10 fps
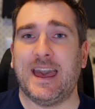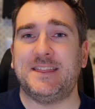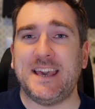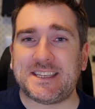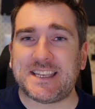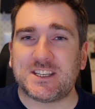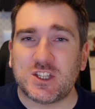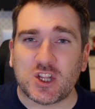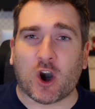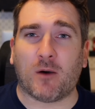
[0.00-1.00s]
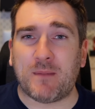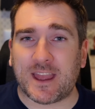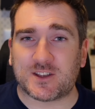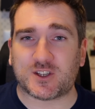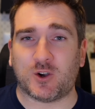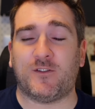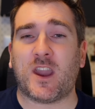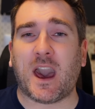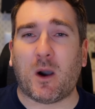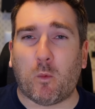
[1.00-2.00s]
This is not me at all. If you
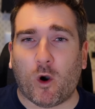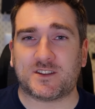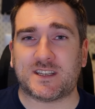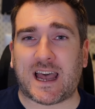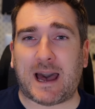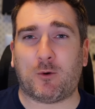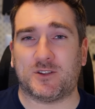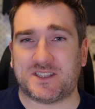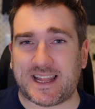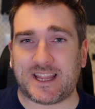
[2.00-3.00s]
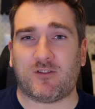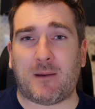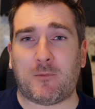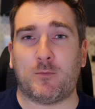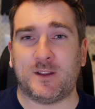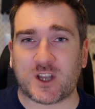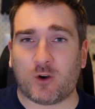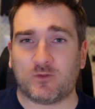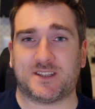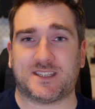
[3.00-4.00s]
get a WhatsApp or Telegram or been
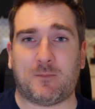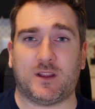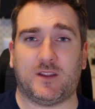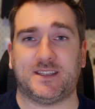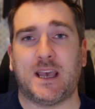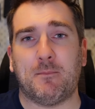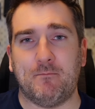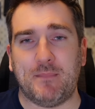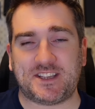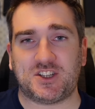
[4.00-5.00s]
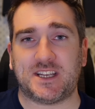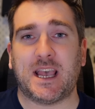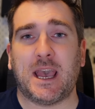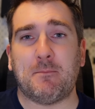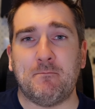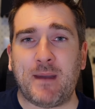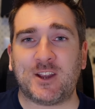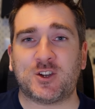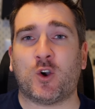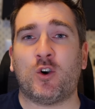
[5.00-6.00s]
told to send one of these messages,
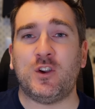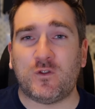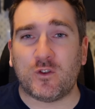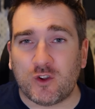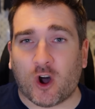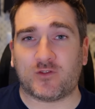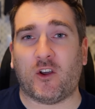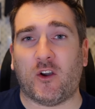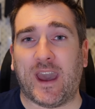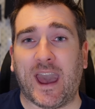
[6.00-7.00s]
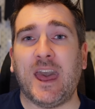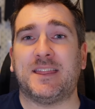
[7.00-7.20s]
make sure you do not do it.